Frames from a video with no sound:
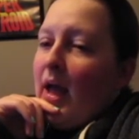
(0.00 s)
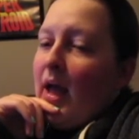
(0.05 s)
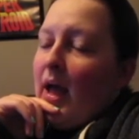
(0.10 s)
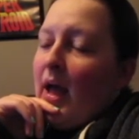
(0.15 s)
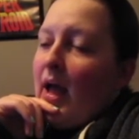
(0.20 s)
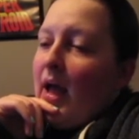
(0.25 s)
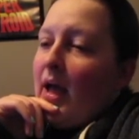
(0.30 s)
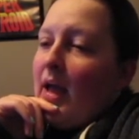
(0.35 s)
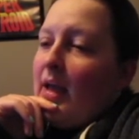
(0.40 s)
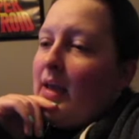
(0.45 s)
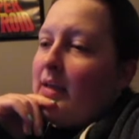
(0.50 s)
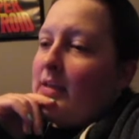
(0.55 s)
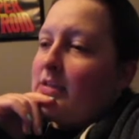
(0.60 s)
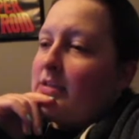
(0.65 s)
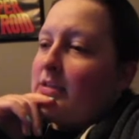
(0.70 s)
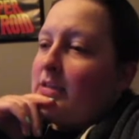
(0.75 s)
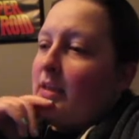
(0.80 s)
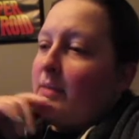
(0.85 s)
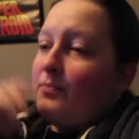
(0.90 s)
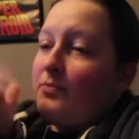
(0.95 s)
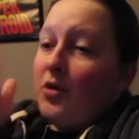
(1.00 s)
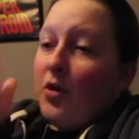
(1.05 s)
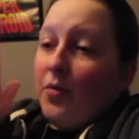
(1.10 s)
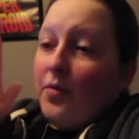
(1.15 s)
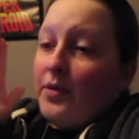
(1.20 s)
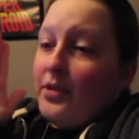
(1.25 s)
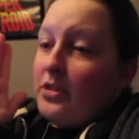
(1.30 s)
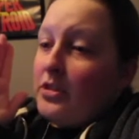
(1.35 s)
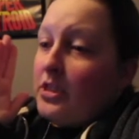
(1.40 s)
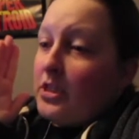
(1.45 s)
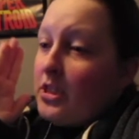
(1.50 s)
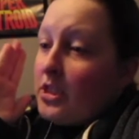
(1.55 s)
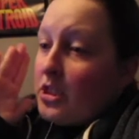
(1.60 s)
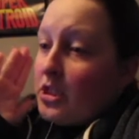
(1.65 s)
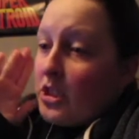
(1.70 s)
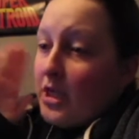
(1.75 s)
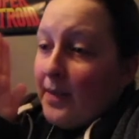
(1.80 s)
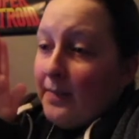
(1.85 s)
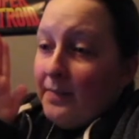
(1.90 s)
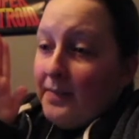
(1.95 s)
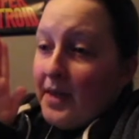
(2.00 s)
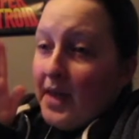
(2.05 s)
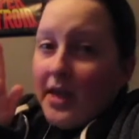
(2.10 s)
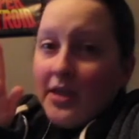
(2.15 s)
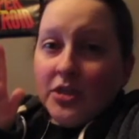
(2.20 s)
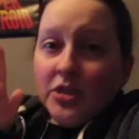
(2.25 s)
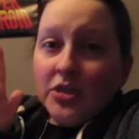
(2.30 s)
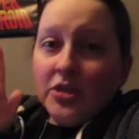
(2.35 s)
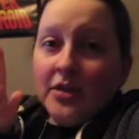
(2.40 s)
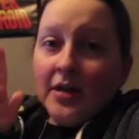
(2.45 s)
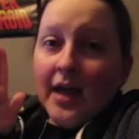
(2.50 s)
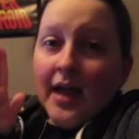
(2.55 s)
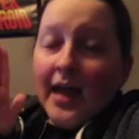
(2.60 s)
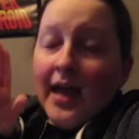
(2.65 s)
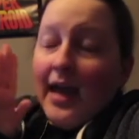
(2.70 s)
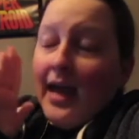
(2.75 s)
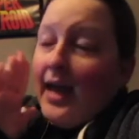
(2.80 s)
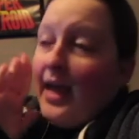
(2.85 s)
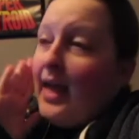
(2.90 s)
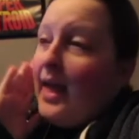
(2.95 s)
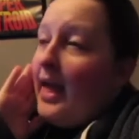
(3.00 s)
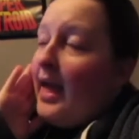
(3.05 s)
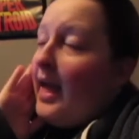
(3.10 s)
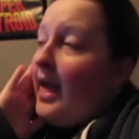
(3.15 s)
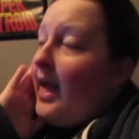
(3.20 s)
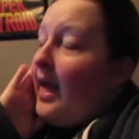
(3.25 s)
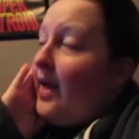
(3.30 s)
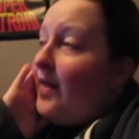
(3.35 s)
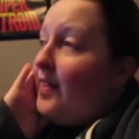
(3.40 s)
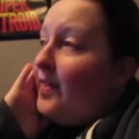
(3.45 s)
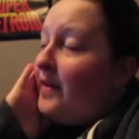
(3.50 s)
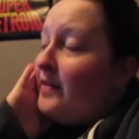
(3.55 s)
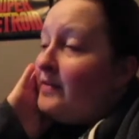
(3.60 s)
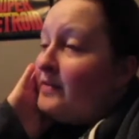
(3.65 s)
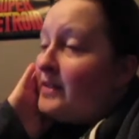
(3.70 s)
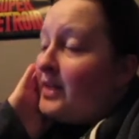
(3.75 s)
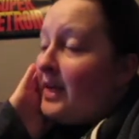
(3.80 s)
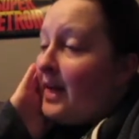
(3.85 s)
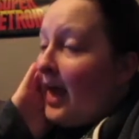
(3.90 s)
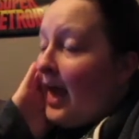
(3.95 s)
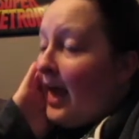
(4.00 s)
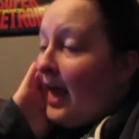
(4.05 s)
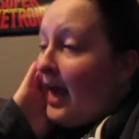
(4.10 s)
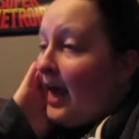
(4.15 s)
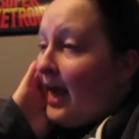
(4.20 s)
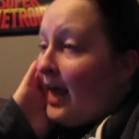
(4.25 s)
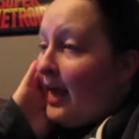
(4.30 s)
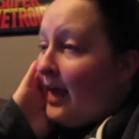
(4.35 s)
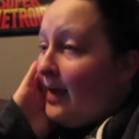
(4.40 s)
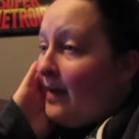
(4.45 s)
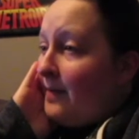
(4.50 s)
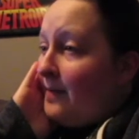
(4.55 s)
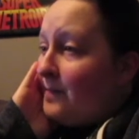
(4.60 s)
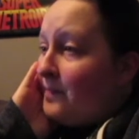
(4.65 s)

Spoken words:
I skipped going to the gym yesterday, and then today